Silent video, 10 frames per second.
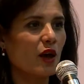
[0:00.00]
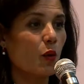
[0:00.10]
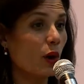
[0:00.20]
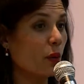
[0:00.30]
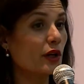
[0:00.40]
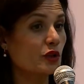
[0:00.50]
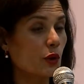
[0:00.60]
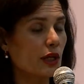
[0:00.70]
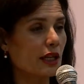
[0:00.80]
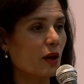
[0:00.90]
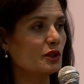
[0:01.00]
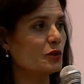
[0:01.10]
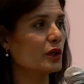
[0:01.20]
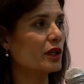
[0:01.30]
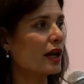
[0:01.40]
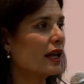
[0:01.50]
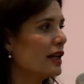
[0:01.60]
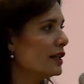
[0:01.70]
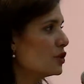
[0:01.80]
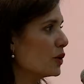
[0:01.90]
What we're doing now is we're
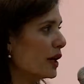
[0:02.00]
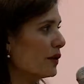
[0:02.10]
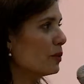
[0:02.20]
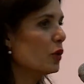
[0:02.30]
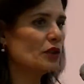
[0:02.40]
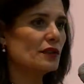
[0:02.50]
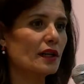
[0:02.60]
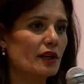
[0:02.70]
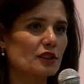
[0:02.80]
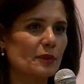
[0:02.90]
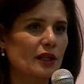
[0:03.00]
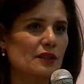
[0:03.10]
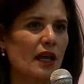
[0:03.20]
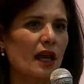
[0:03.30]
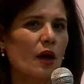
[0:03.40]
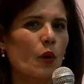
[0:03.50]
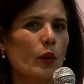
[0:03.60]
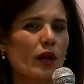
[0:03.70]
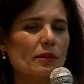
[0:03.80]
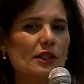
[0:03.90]
getting together, boys and girls, because
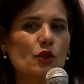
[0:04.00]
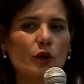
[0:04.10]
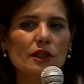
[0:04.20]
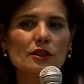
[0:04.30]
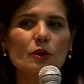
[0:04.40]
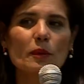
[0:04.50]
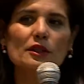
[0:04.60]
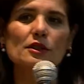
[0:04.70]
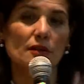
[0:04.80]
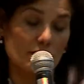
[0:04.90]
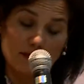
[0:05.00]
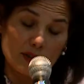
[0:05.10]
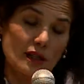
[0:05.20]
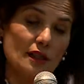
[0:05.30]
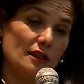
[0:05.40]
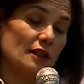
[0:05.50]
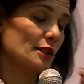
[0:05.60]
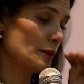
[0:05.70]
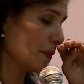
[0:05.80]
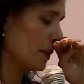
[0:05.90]
we have been talking so much and in
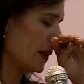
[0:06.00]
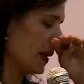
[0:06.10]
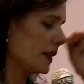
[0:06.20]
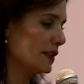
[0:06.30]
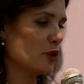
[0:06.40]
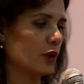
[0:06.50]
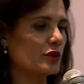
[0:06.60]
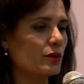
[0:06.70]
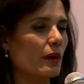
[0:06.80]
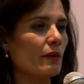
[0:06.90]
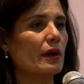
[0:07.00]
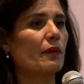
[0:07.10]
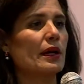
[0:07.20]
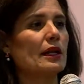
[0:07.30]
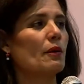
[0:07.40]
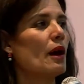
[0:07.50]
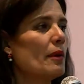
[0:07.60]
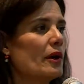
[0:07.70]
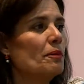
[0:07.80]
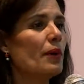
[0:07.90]
this situation right now
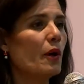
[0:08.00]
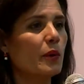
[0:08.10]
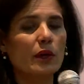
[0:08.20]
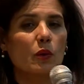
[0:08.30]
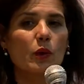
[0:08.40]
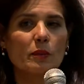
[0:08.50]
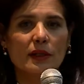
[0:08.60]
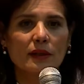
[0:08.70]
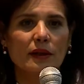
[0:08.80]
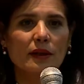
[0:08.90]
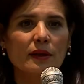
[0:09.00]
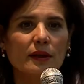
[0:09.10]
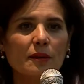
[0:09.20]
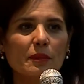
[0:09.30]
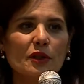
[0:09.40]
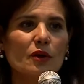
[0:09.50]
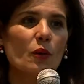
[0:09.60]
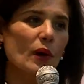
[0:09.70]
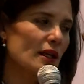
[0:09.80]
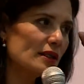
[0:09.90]
about empowering women. But you
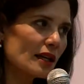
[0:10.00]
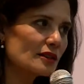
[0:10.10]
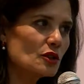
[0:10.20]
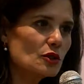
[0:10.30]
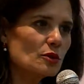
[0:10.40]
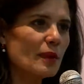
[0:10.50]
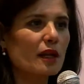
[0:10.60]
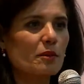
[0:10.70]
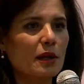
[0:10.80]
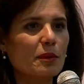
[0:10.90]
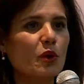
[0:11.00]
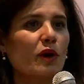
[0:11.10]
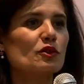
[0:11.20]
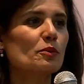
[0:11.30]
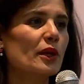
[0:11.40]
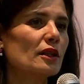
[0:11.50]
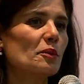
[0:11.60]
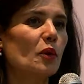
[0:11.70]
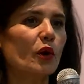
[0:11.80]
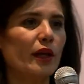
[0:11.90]
know what? It takes two to make a baby. You have to bring
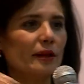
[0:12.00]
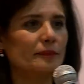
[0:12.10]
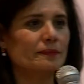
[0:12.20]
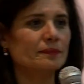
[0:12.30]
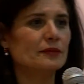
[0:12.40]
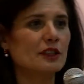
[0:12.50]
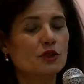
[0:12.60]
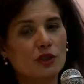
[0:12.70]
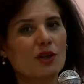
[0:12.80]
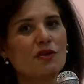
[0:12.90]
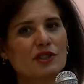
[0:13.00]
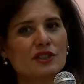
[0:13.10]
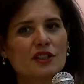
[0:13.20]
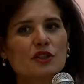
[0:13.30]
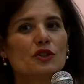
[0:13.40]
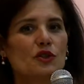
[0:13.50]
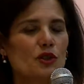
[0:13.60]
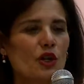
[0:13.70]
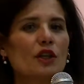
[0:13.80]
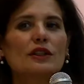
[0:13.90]
the boy into the conversation. Do
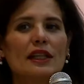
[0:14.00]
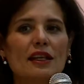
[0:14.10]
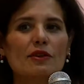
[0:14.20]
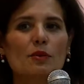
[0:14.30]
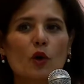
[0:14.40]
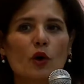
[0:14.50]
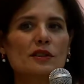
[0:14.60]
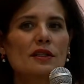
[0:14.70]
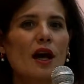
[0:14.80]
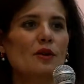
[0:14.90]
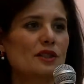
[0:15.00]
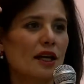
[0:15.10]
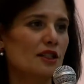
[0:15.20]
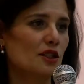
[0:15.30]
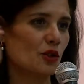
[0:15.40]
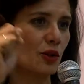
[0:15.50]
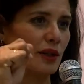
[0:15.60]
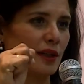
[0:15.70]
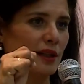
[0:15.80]
not leave the boys outside the door.